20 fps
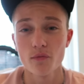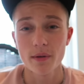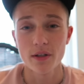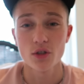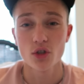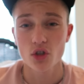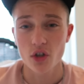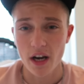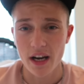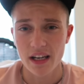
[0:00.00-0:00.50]
you've
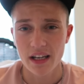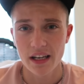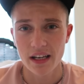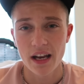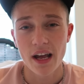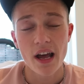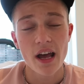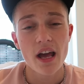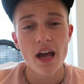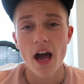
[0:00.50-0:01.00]
been
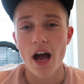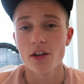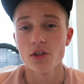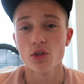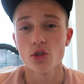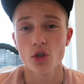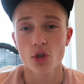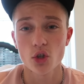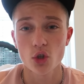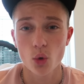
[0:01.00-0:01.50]
training, and
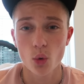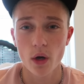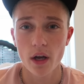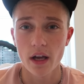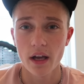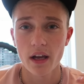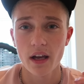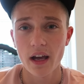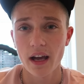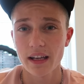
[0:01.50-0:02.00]
you're just going to
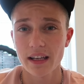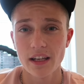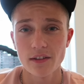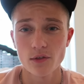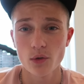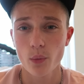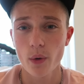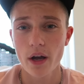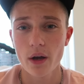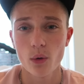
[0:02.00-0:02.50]
quit and
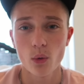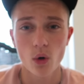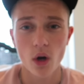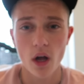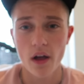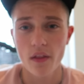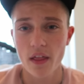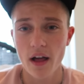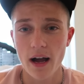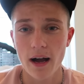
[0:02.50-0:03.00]
give it away all
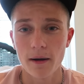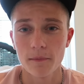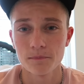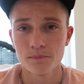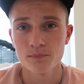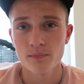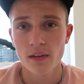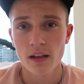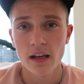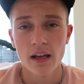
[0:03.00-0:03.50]
like that.
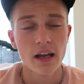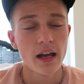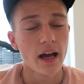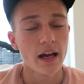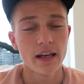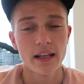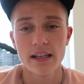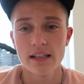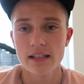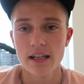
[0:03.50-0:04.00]

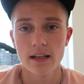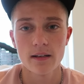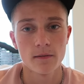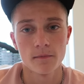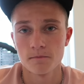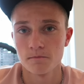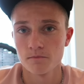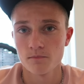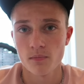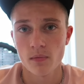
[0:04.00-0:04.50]
And he
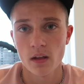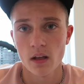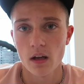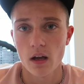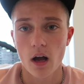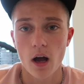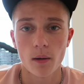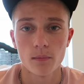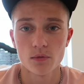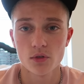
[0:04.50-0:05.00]
said,
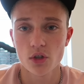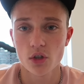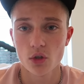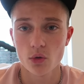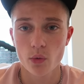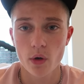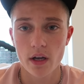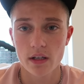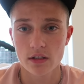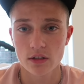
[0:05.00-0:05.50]
I'm just
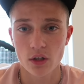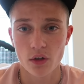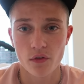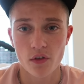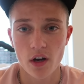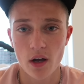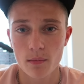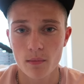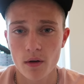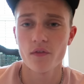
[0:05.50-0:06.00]
going to quit so I don't
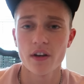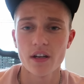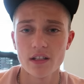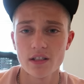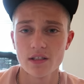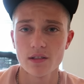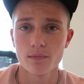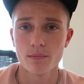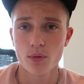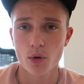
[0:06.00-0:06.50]
feel like my
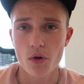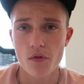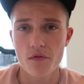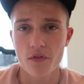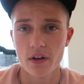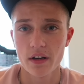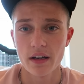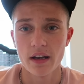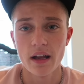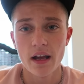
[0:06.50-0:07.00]
fitness is
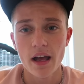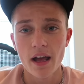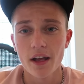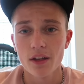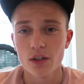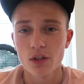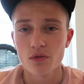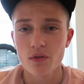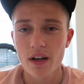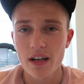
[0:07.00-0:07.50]
improving.
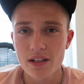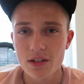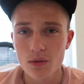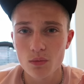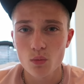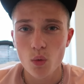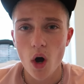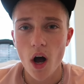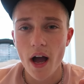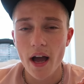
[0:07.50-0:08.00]
The
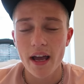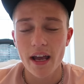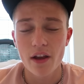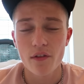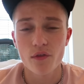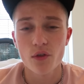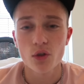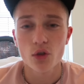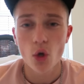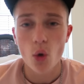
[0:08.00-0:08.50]
reason why,
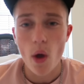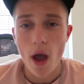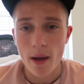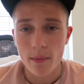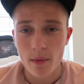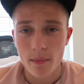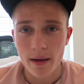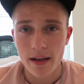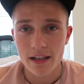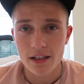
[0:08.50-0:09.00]
if you do
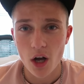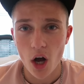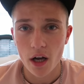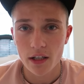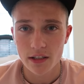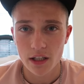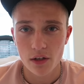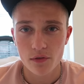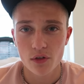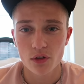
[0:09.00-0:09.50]
MMA
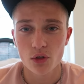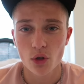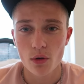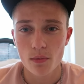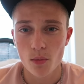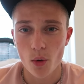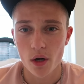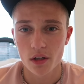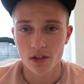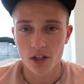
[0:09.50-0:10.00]
guys and if you
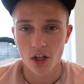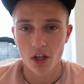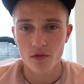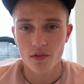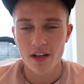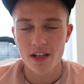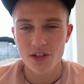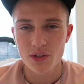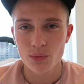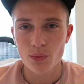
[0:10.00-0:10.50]
do Muay Thai, the
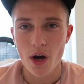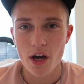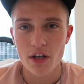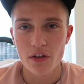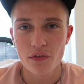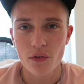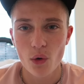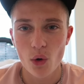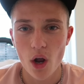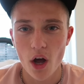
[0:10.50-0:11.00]
reason why
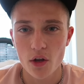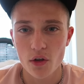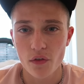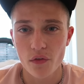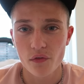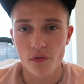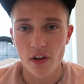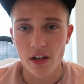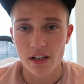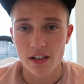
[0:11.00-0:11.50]
you feel like
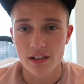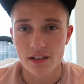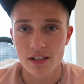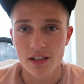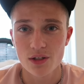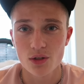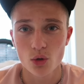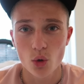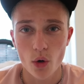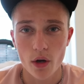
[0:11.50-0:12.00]
your
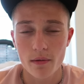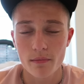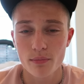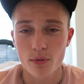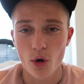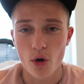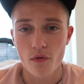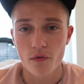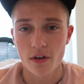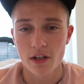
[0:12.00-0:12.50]
fitness is not
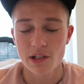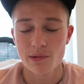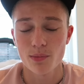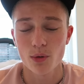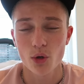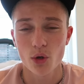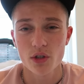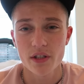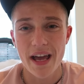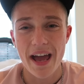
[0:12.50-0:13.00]
improving is
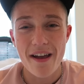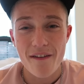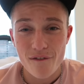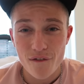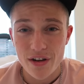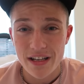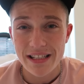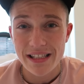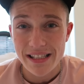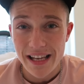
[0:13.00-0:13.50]
because
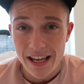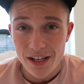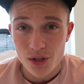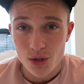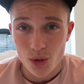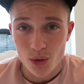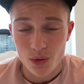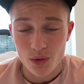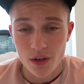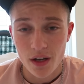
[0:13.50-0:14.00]
every
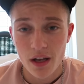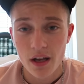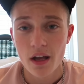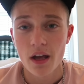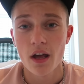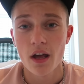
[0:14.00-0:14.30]
session